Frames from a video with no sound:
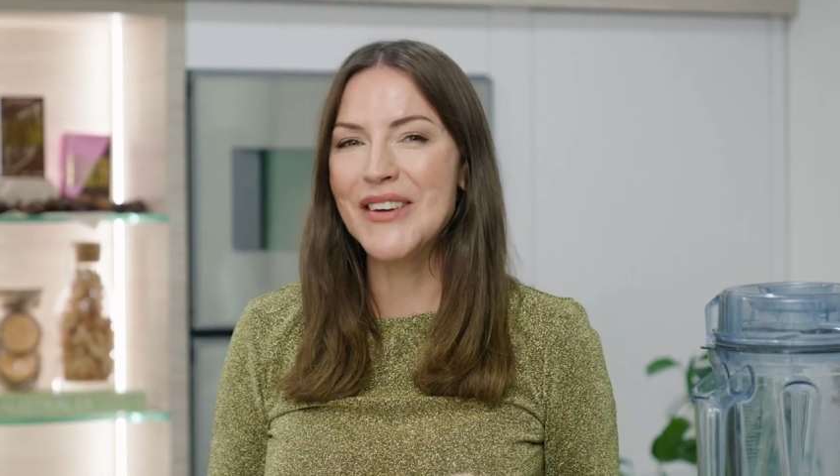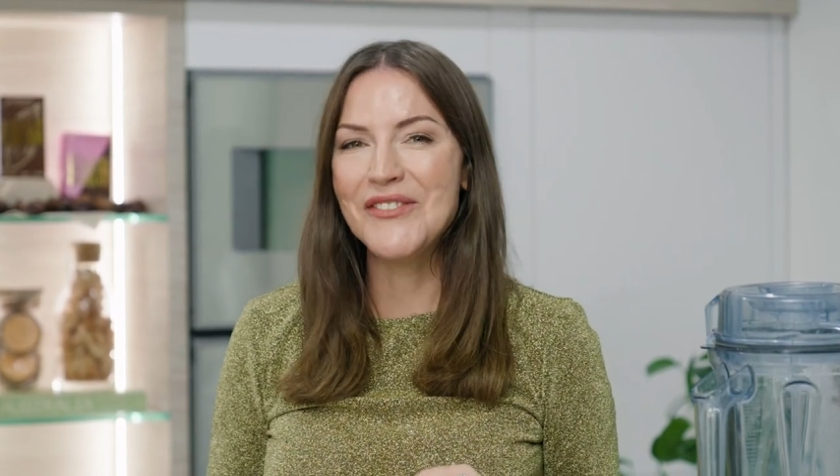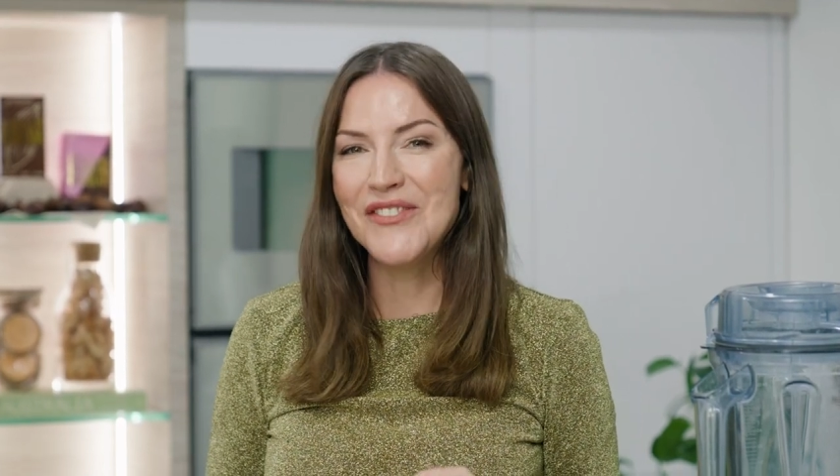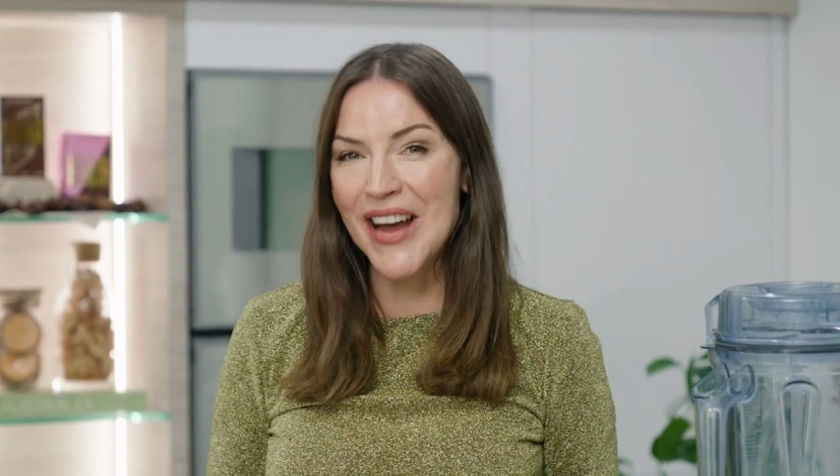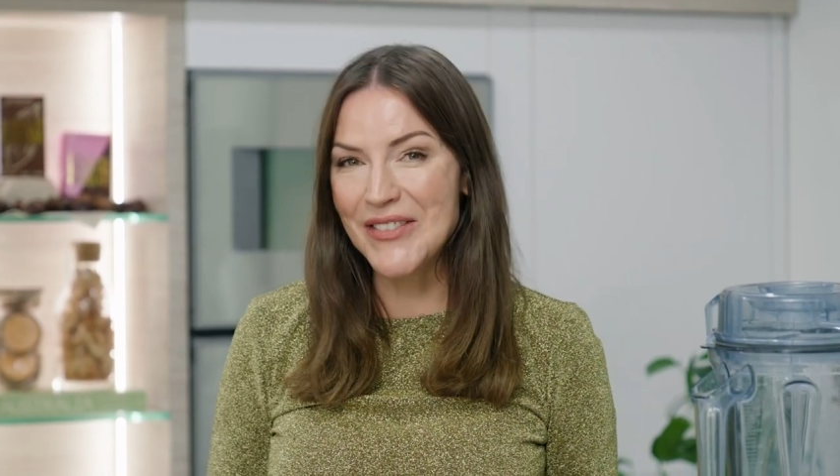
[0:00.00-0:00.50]

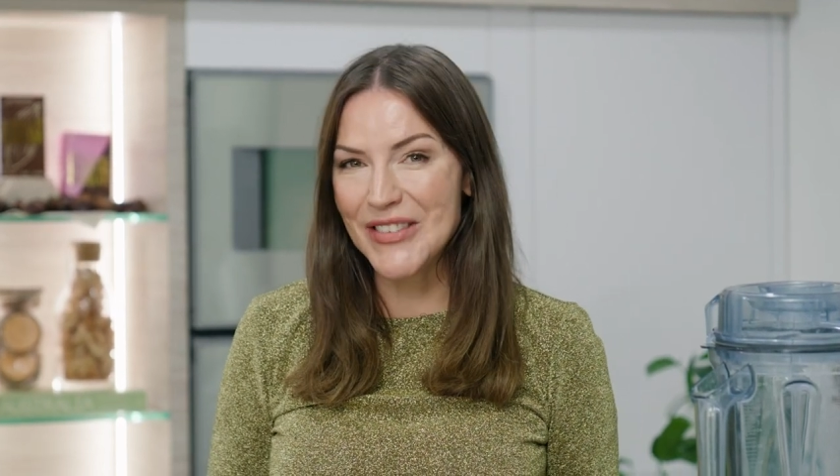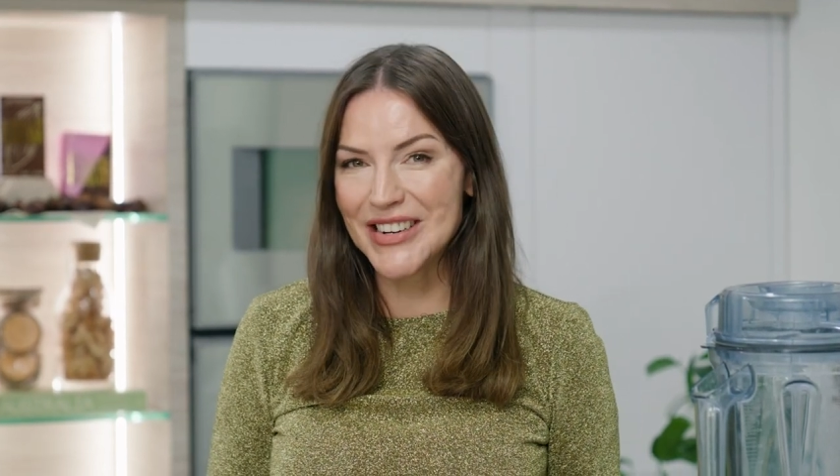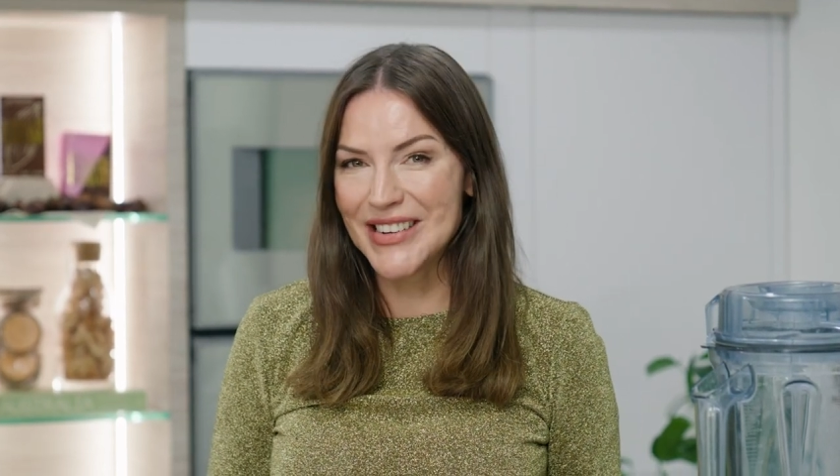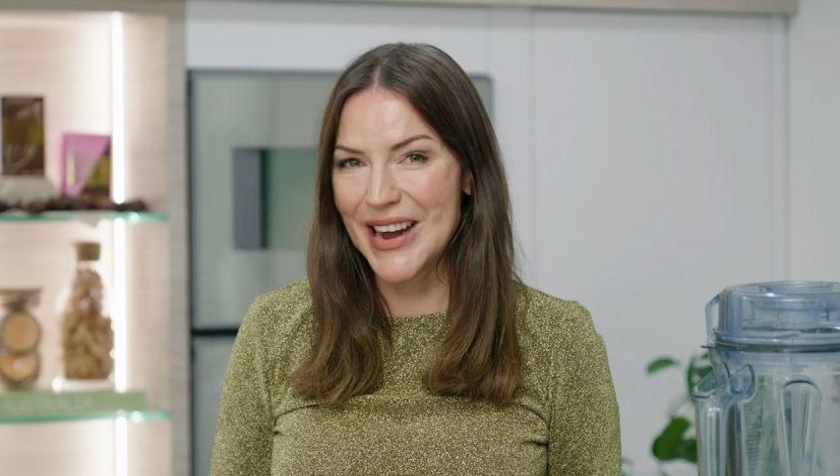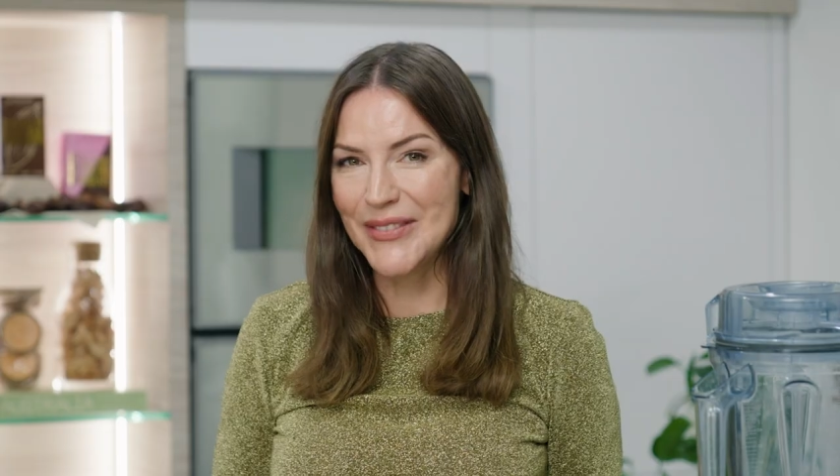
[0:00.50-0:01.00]
favourite
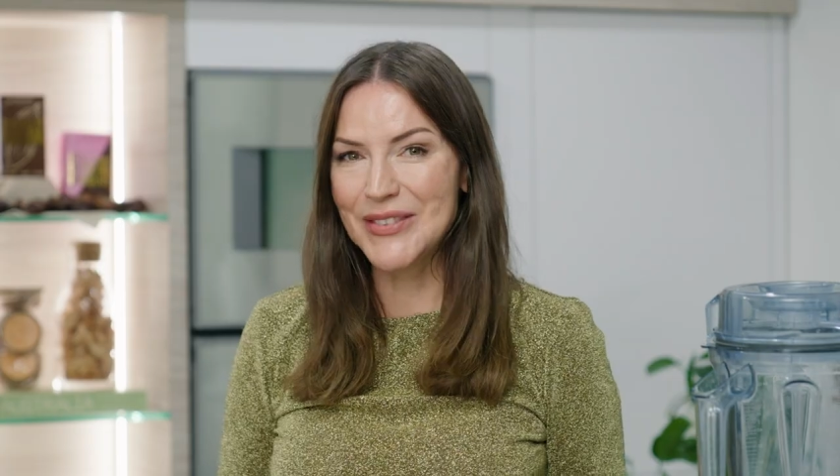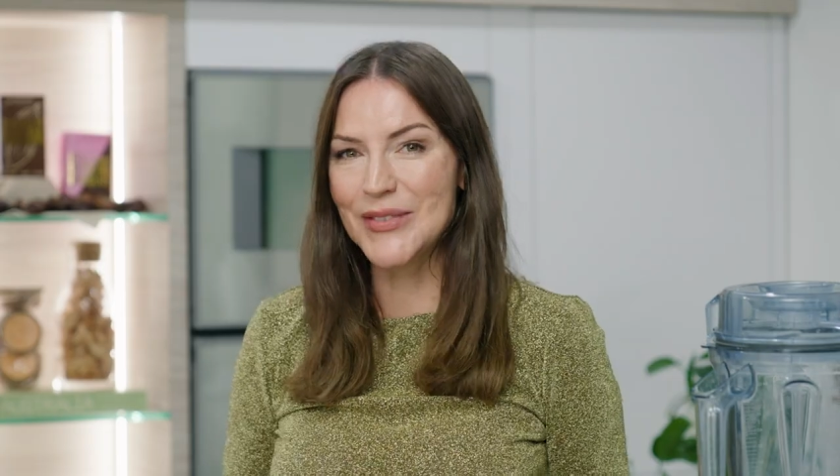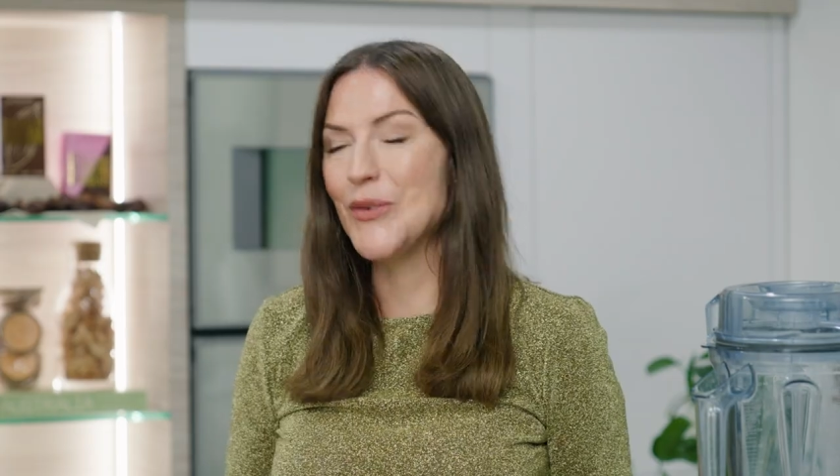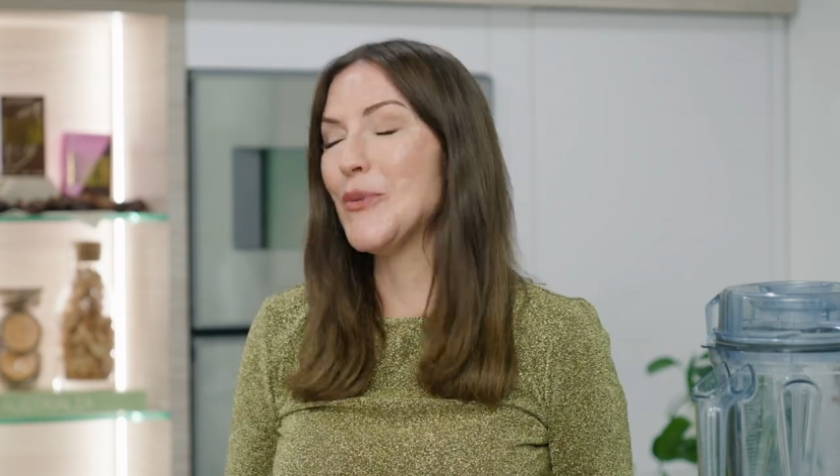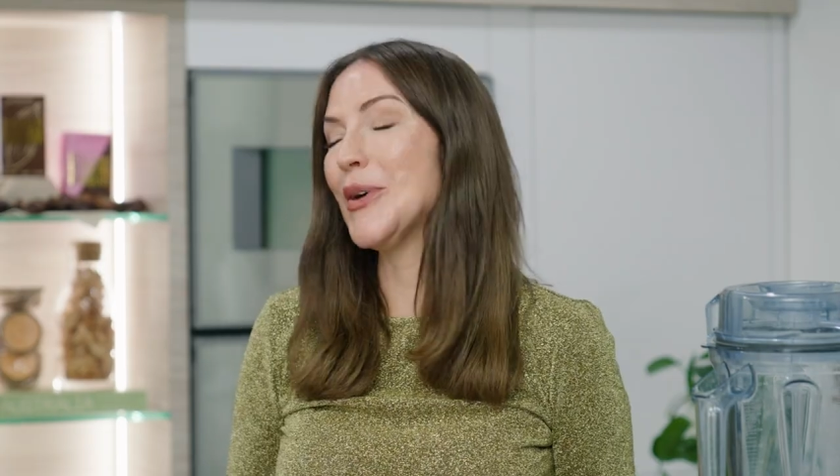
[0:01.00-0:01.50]
chefs
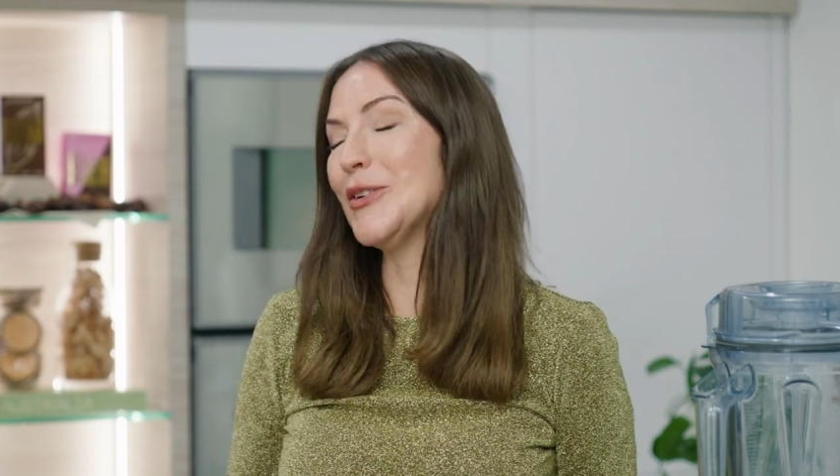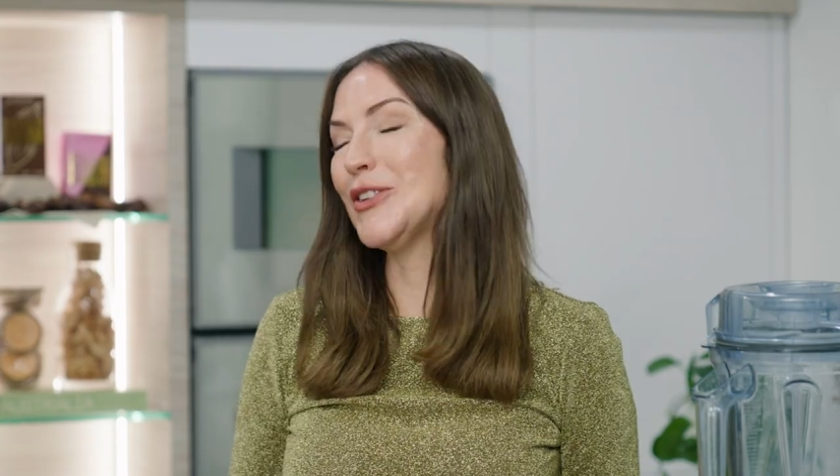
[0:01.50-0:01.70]
from Will